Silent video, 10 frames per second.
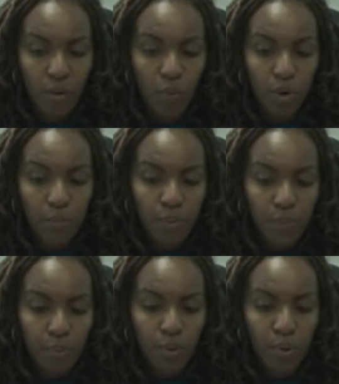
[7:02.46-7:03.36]
What
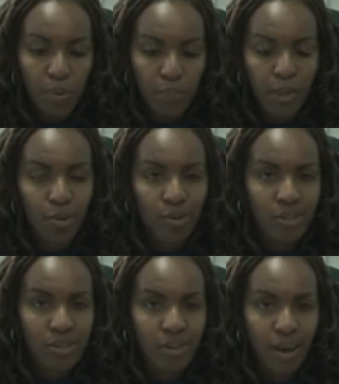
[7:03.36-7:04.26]
people may
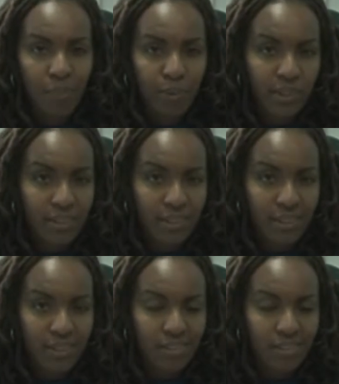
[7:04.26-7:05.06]
not appreciate